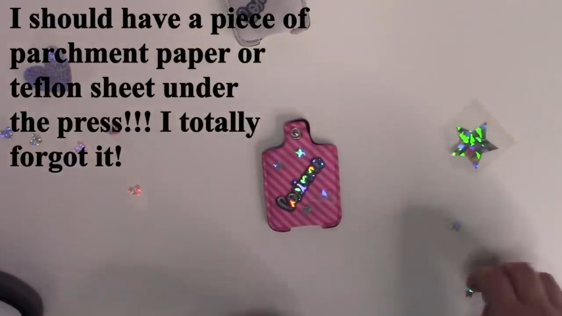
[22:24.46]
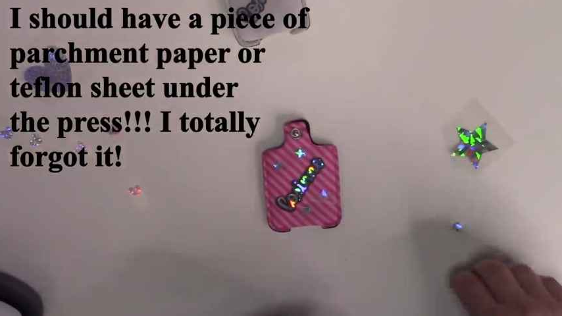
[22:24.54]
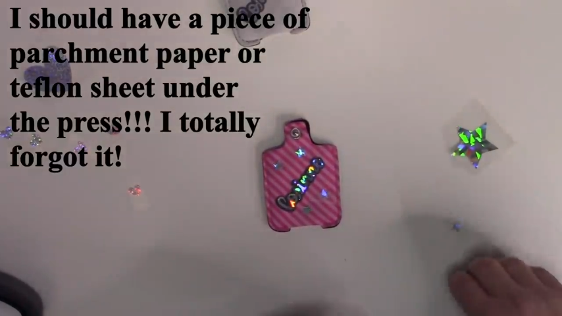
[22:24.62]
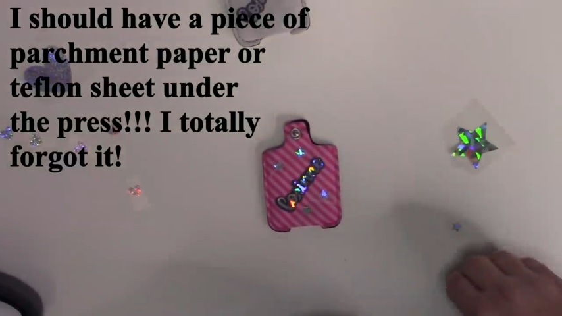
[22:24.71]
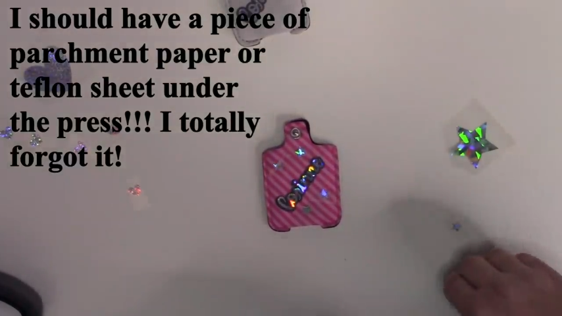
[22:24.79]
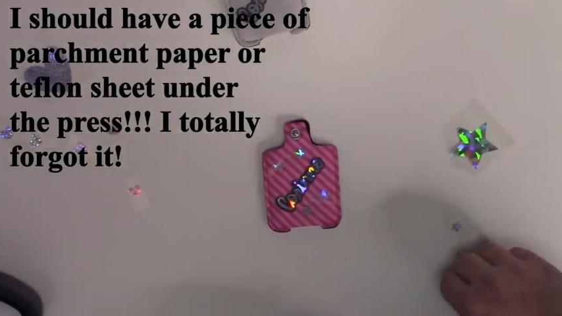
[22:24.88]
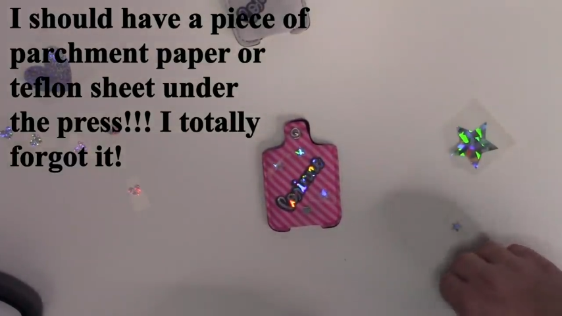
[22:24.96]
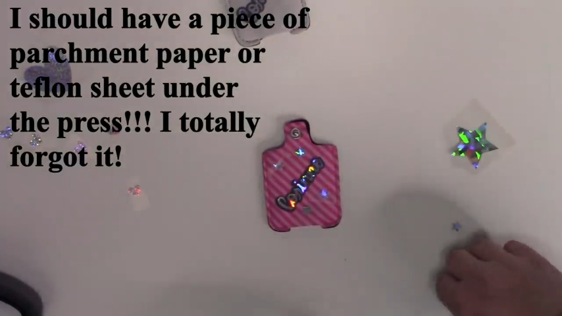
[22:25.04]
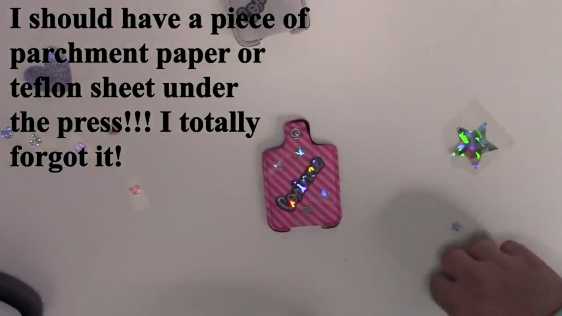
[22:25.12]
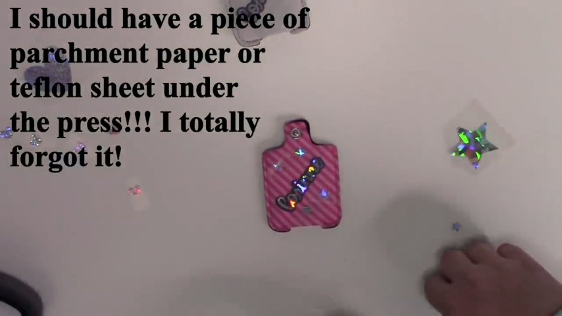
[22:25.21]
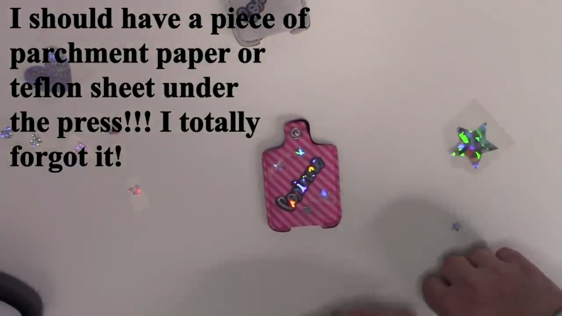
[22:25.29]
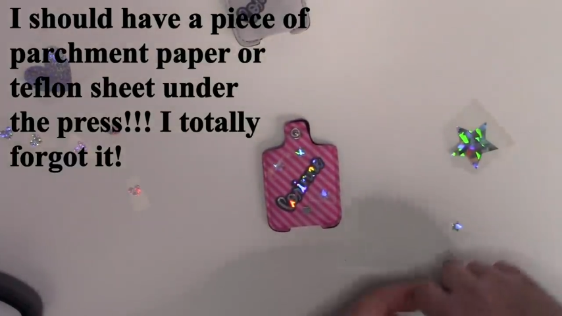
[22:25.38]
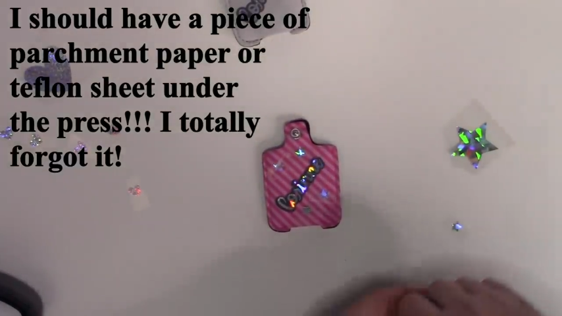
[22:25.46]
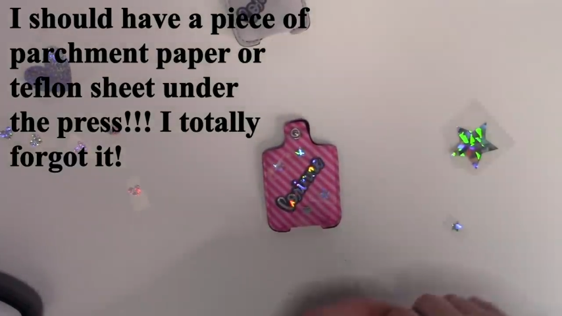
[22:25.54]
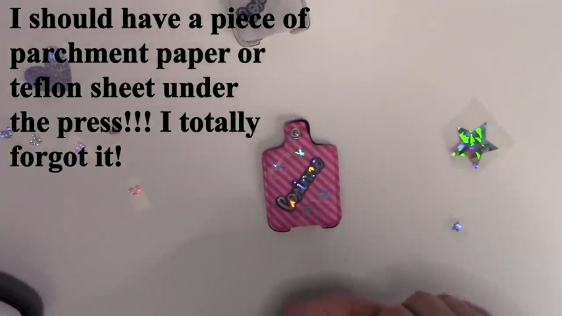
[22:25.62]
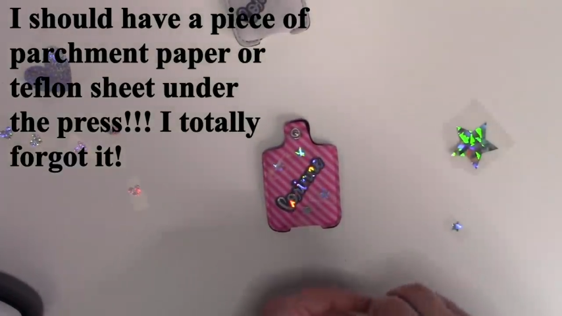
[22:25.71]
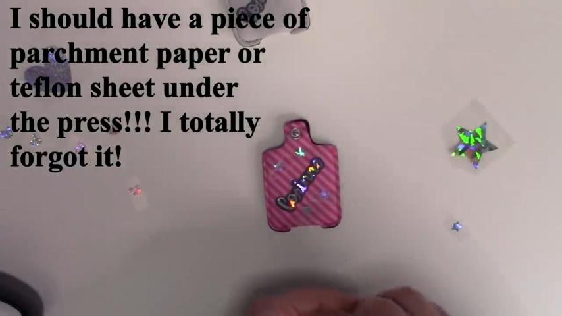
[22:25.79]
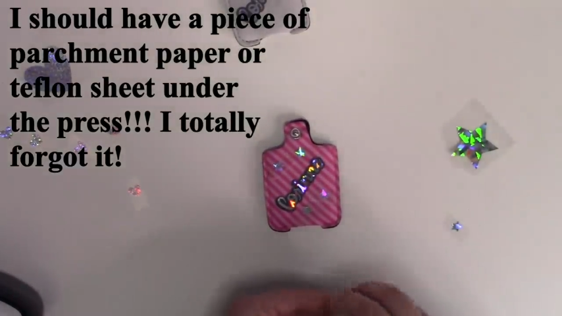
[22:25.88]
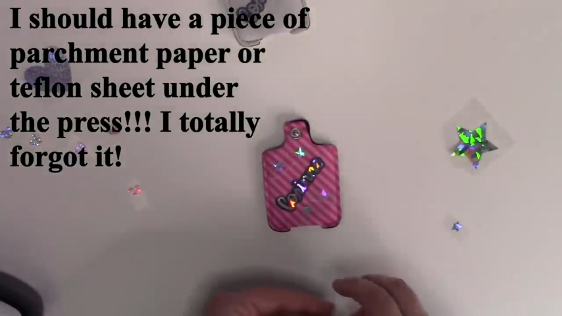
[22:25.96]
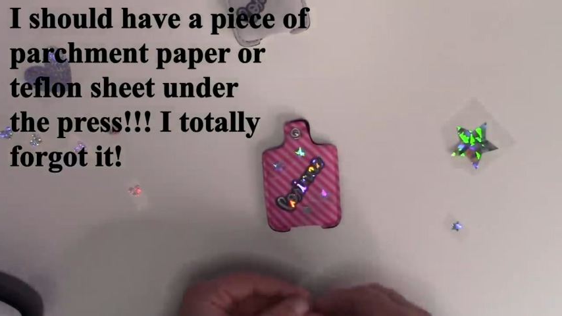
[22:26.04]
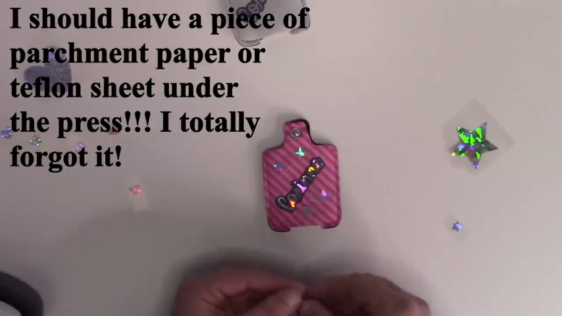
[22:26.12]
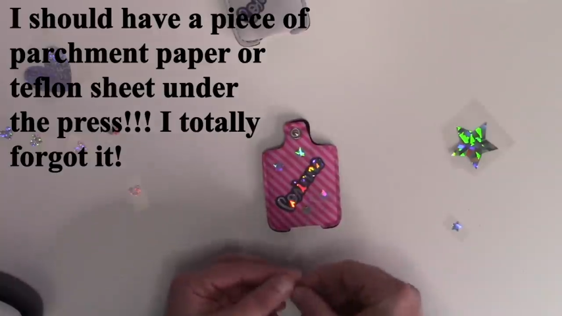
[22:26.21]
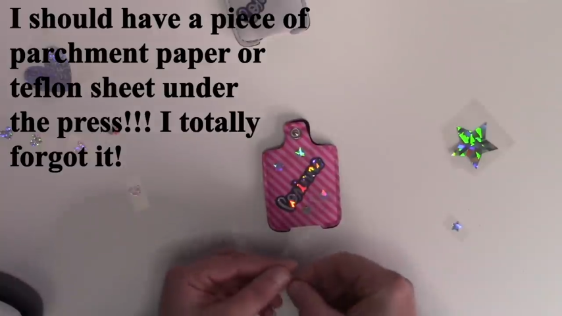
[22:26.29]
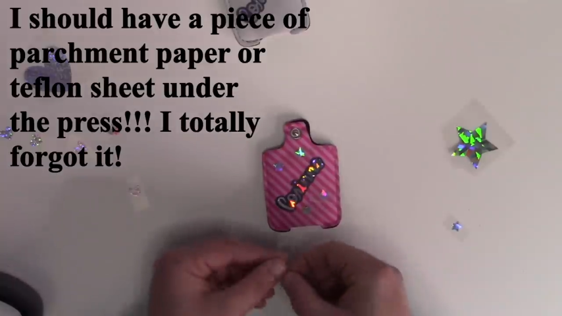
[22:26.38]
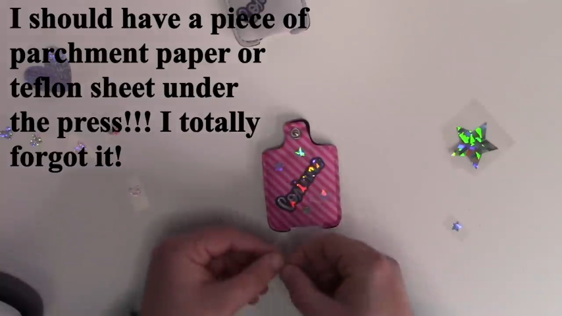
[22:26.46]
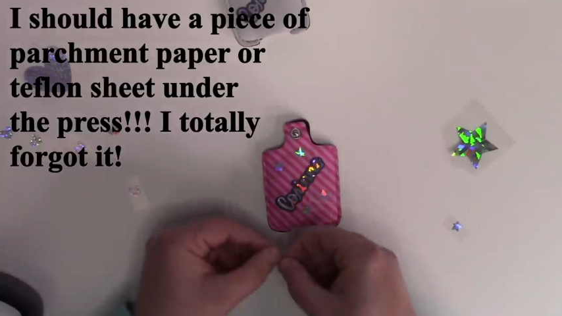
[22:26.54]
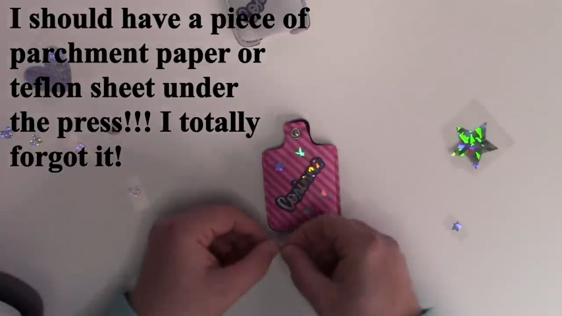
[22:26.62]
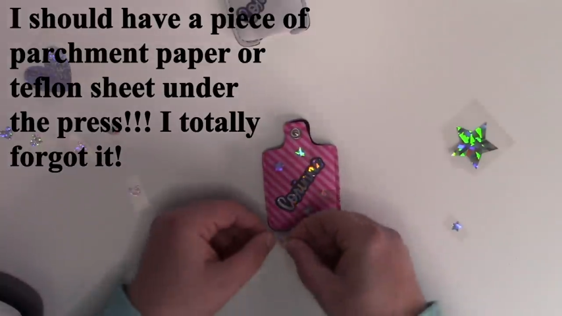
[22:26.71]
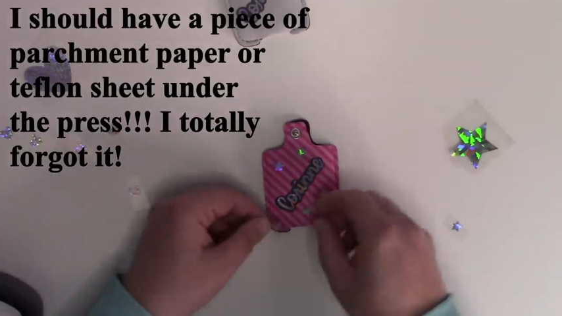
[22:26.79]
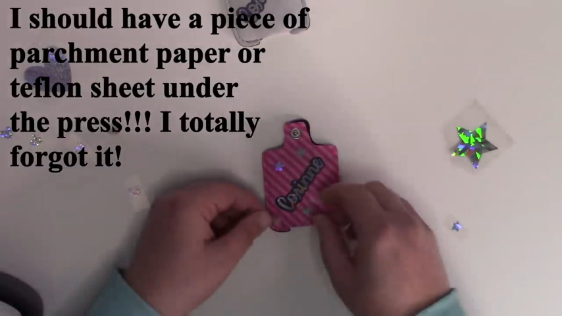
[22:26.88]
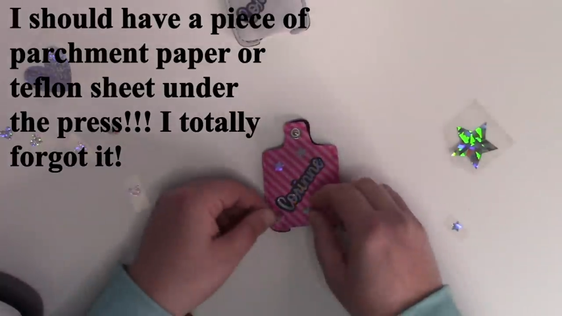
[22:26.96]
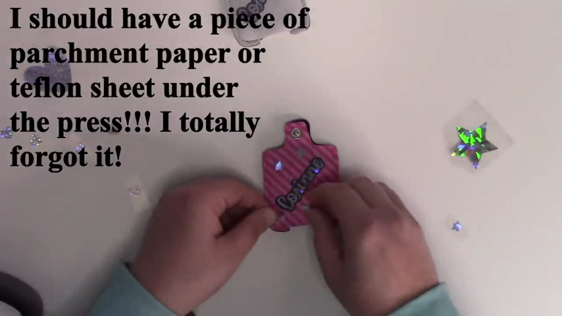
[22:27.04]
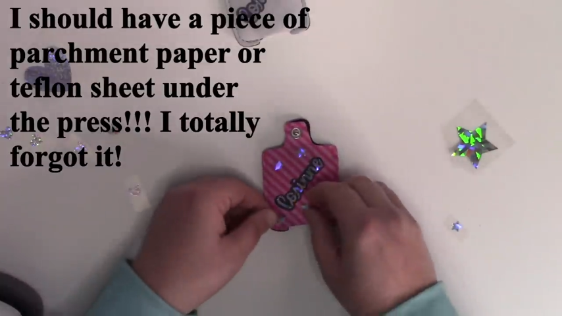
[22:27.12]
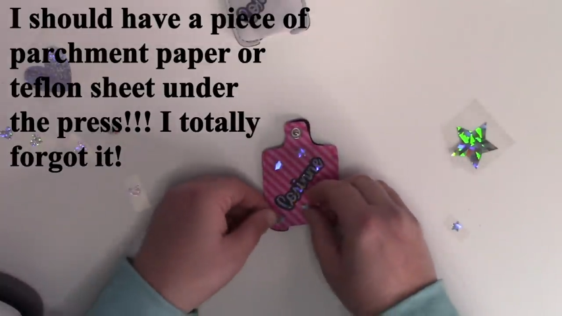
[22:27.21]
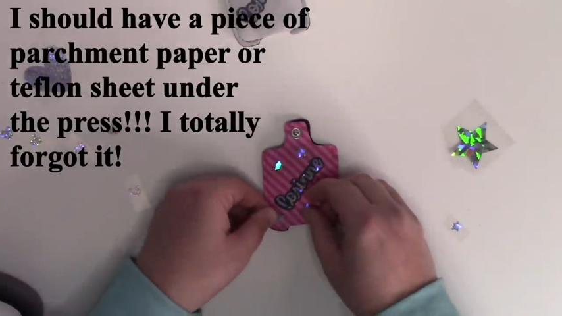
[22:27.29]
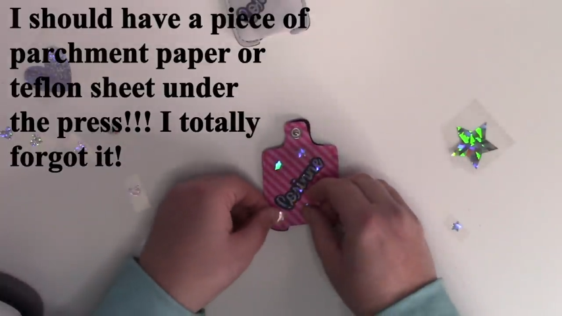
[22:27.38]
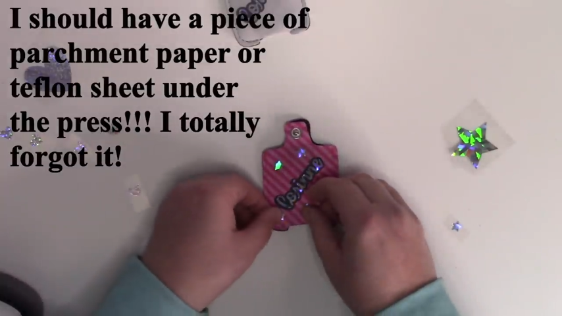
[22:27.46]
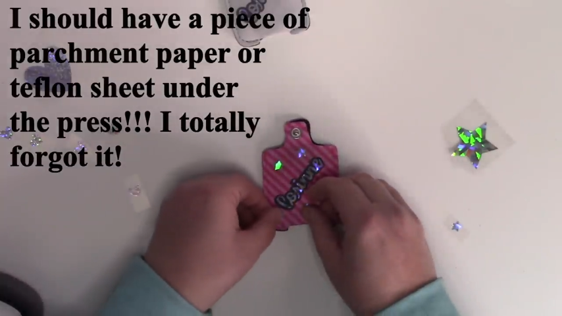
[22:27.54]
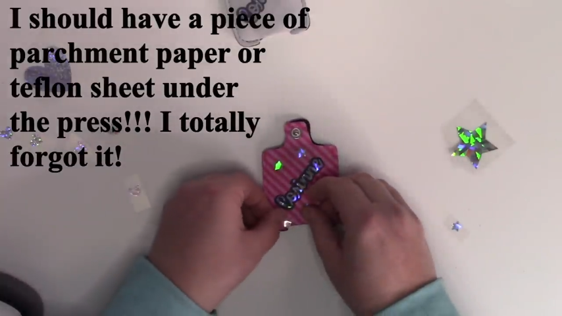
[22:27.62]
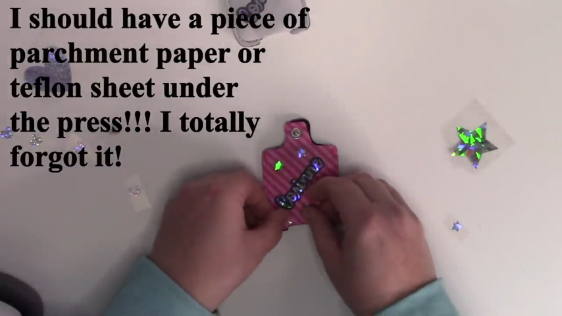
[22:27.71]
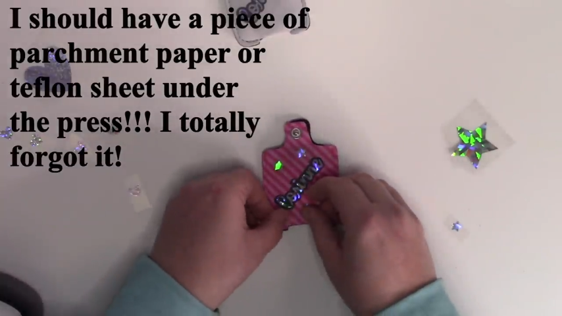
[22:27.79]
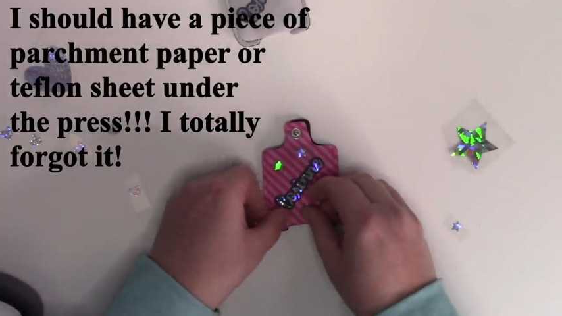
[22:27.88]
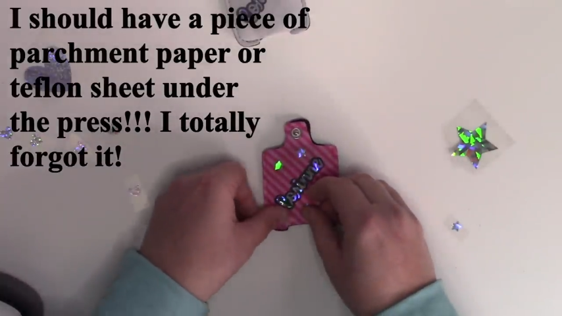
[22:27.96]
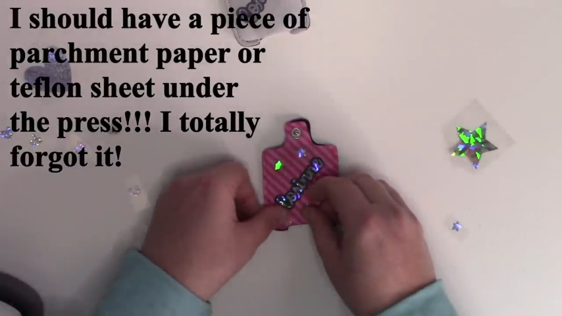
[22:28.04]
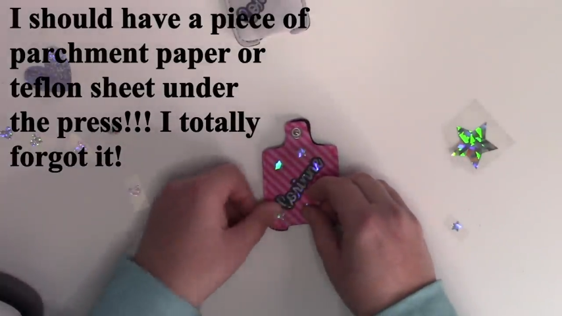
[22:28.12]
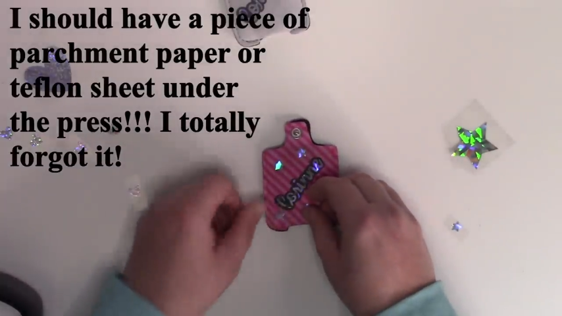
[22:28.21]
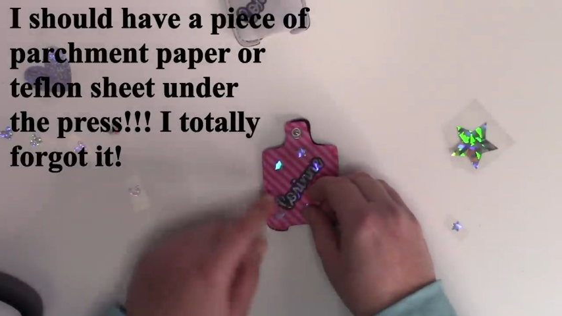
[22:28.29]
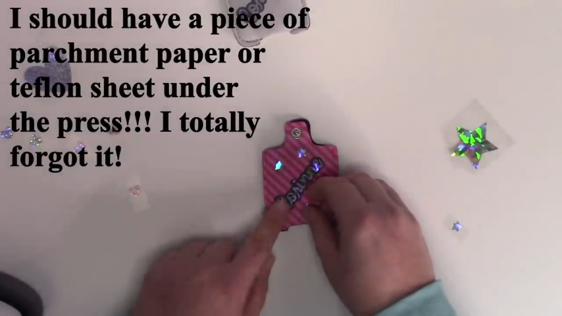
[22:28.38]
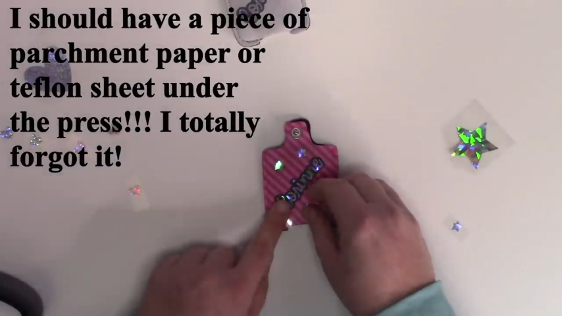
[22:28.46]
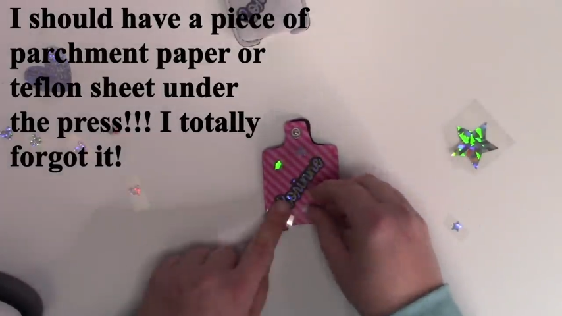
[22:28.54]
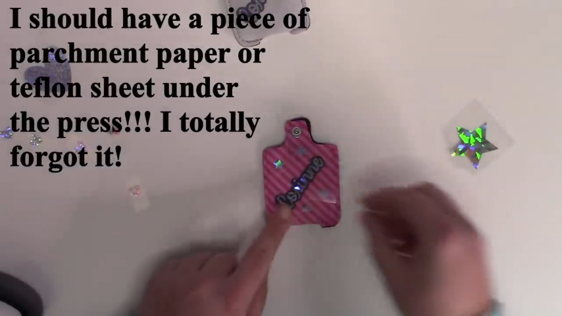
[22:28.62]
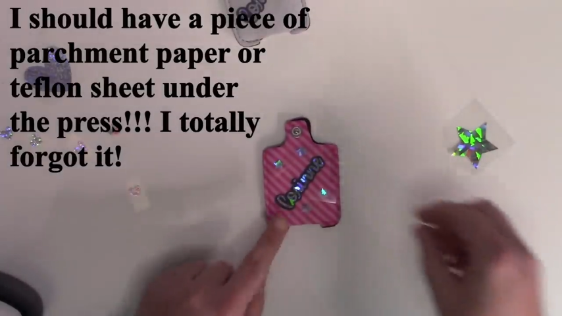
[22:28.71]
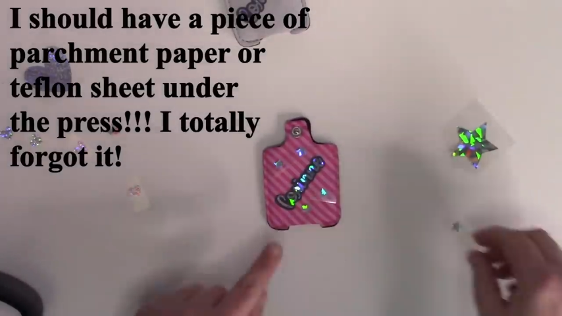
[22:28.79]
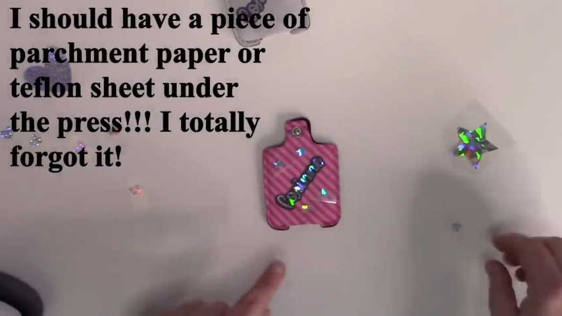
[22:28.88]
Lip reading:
[unreadable: no face in view]